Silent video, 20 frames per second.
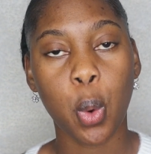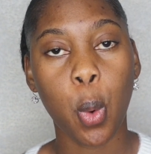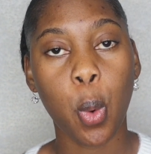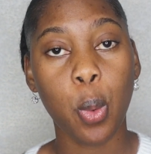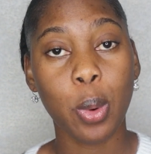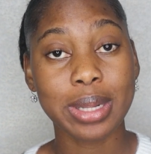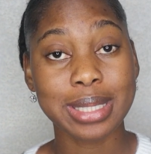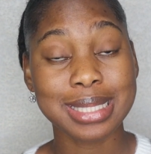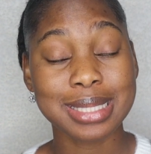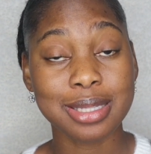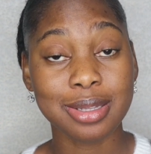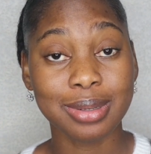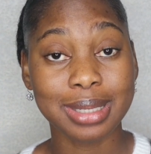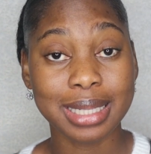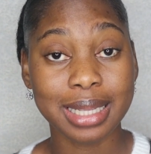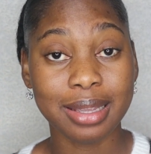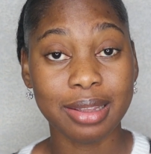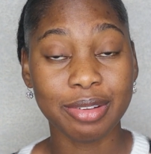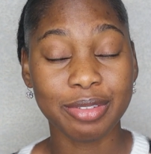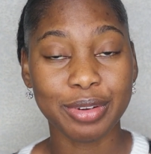who wants to
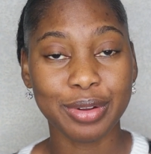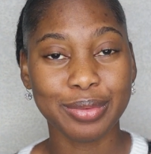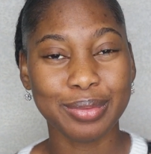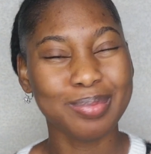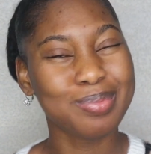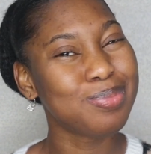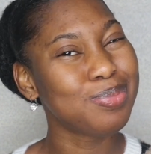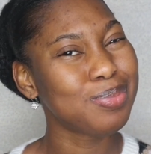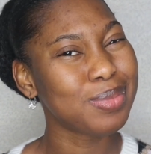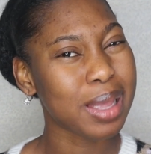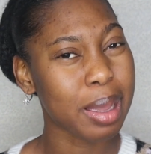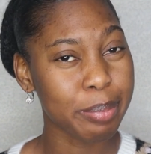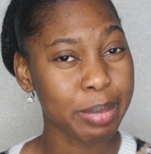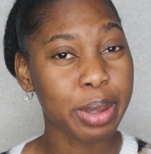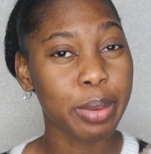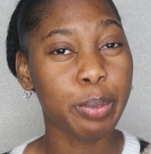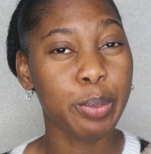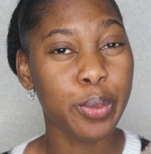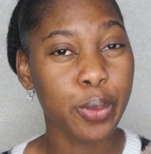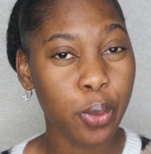live a
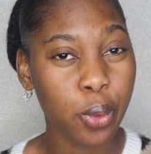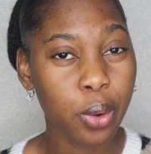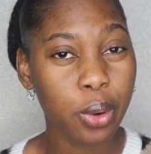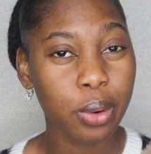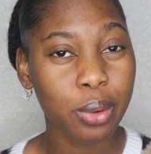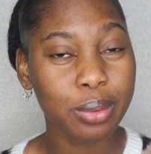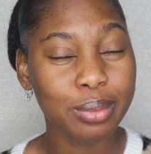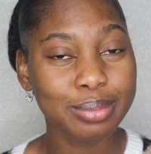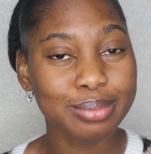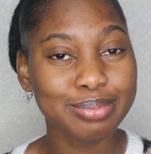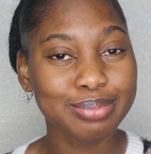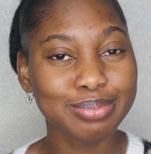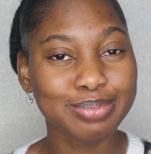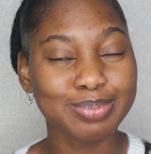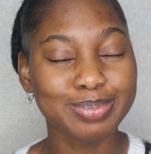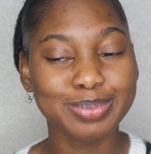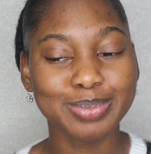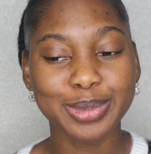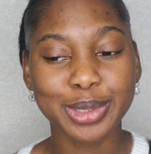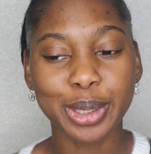bit poor,
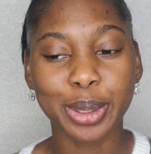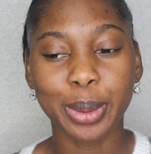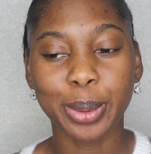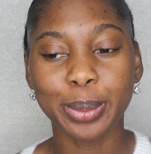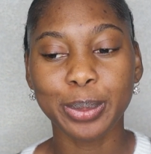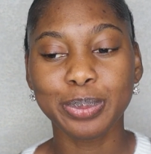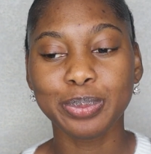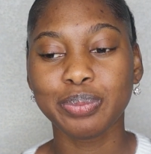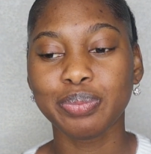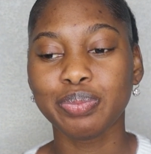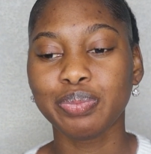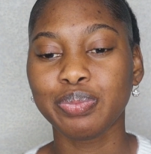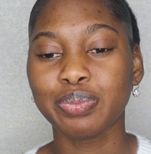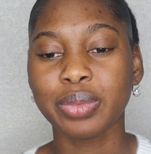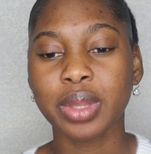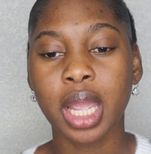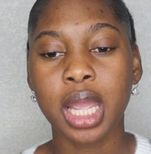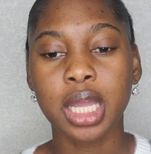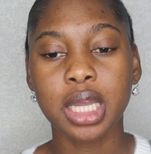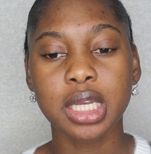you know,
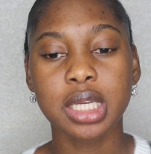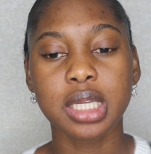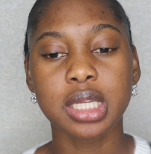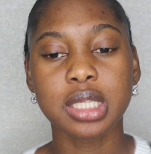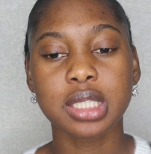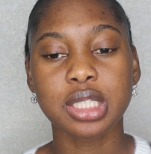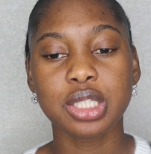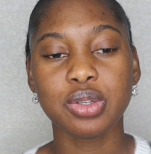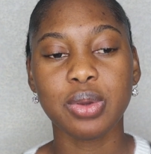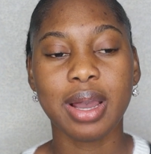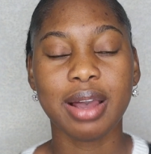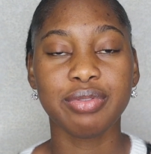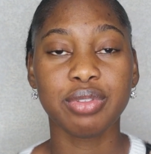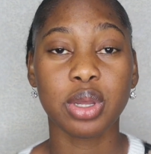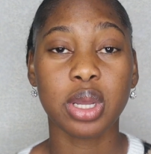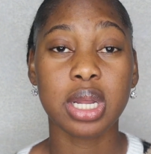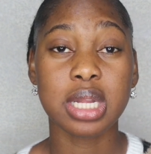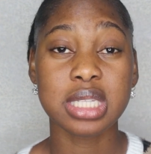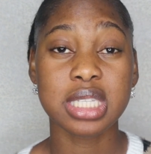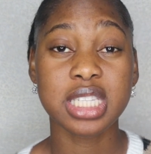because you have
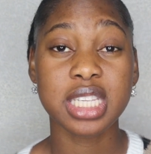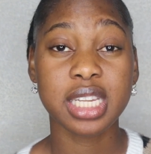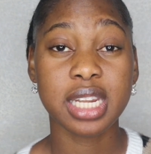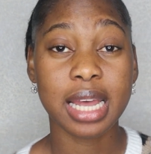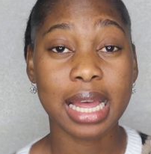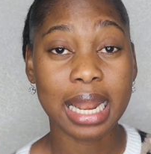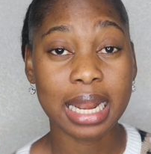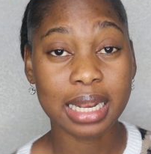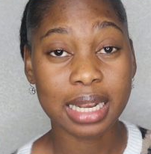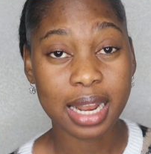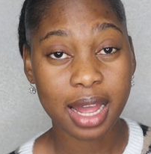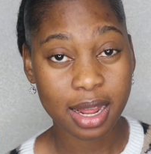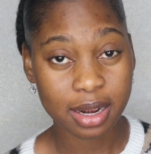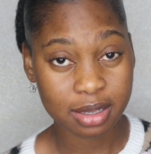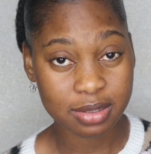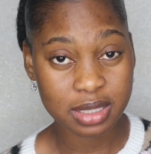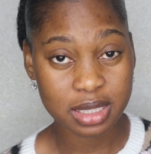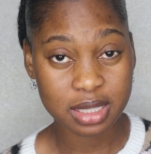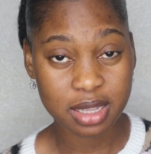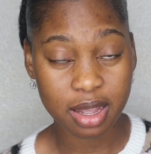to consider a lot
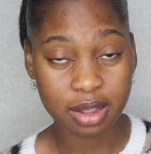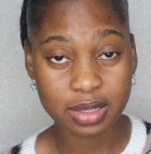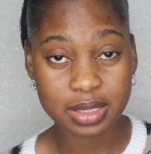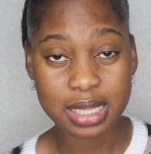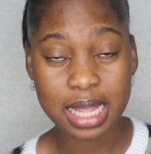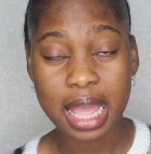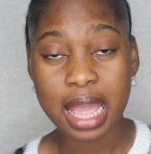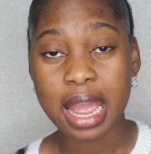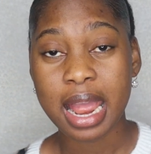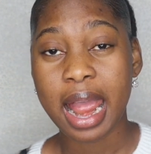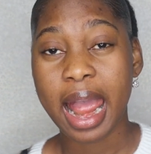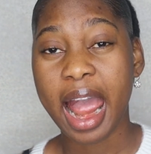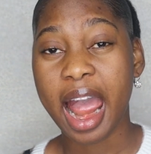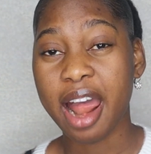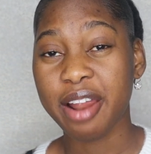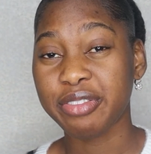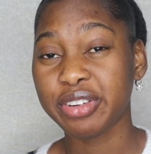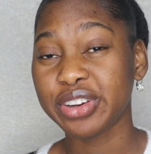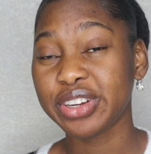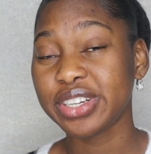of stuff.
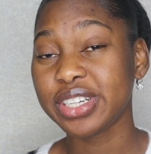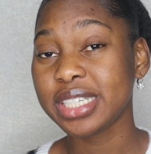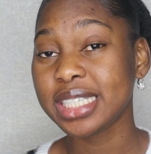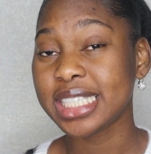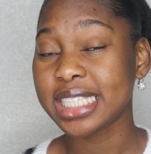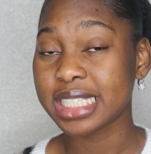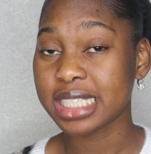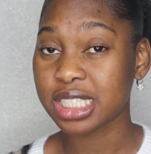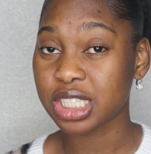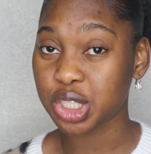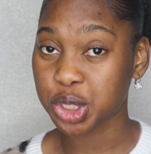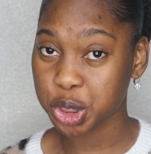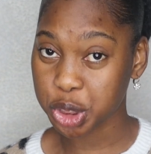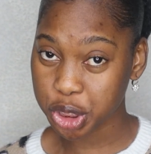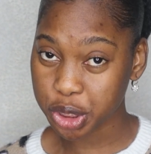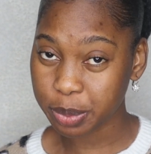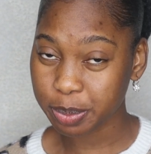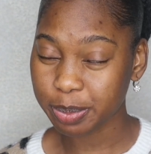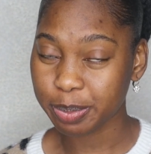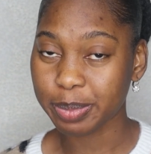Africa is
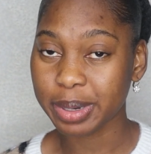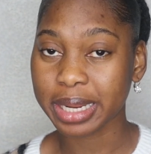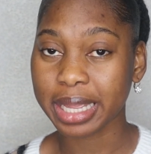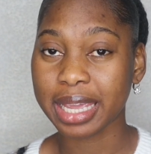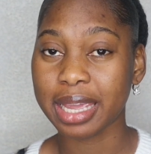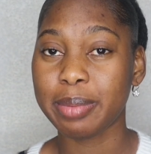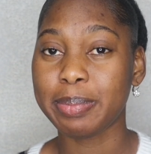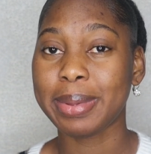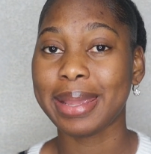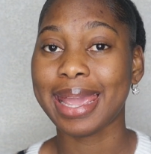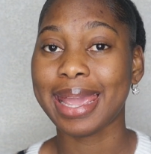cheap but can